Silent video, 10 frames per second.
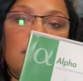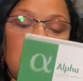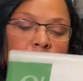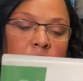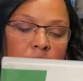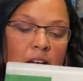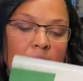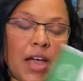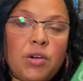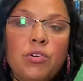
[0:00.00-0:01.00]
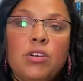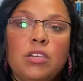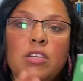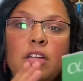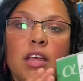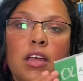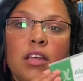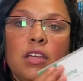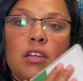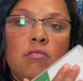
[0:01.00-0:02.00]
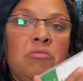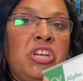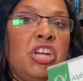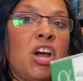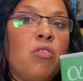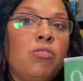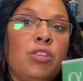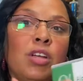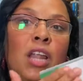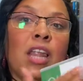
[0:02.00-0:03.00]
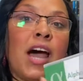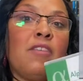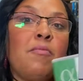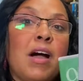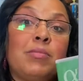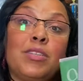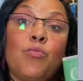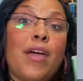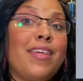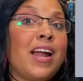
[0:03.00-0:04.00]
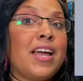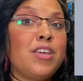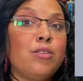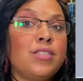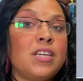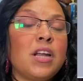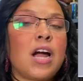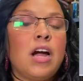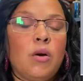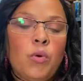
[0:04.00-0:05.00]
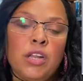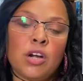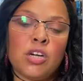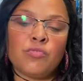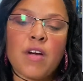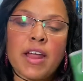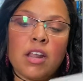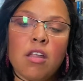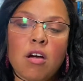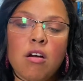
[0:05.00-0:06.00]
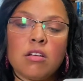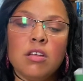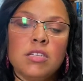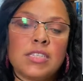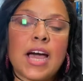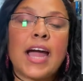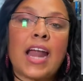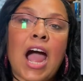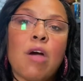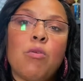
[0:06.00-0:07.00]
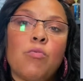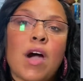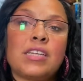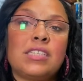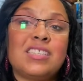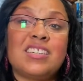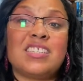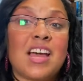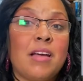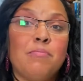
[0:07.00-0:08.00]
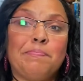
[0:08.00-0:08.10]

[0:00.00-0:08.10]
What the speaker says: this guy, a lot of moms, in the way that I used it, we learned right alongside. I would watch this because I'm